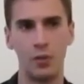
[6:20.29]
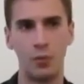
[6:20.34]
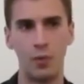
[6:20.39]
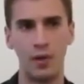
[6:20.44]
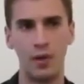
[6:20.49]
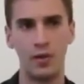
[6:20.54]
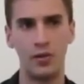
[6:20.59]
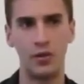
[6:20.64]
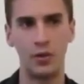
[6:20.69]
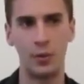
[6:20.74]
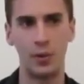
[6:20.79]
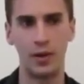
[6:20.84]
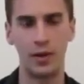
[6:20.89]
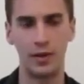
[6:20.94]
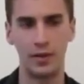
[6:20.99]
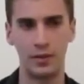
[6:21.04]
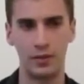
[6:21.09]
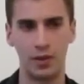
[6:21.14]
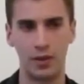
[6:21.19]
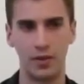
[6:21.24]
where they're
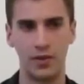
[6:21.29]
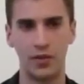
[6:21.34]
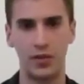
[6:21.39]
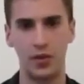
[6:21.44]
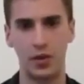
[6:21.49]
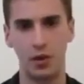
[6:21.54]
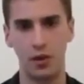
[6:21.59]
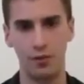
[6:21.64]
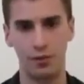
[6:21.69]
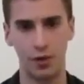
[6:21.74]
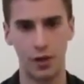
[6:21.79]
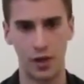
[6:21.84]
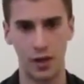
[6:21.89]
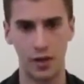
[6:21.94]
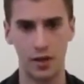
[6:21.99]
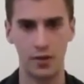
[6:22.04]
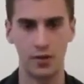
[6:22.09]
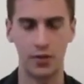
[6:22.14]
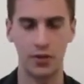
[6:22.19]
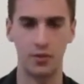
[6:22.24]
doing like
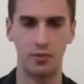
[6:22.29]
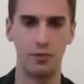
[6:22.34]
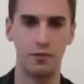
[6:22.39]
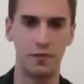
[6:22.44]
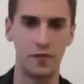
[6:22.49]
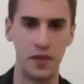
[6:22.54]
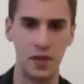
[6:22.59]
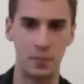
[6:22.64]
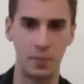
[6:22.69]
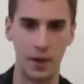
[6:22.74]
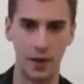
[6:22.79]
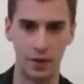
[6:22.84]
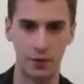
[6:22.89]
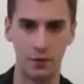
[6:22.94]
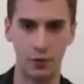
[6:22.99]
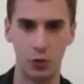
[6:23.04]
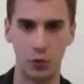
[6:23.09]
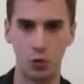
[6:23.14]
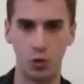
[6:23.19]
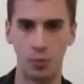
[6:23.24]
surveys and
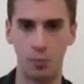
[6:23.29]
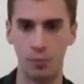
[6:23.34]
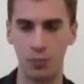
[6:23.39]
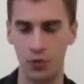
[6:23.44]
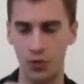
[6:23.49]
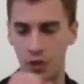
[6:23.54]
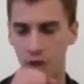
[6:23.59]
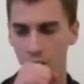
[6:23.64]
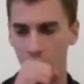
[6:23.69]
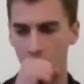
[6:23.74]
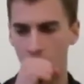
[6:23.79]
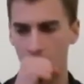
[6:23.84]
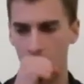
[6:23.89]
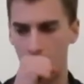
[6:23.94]
feedback forms,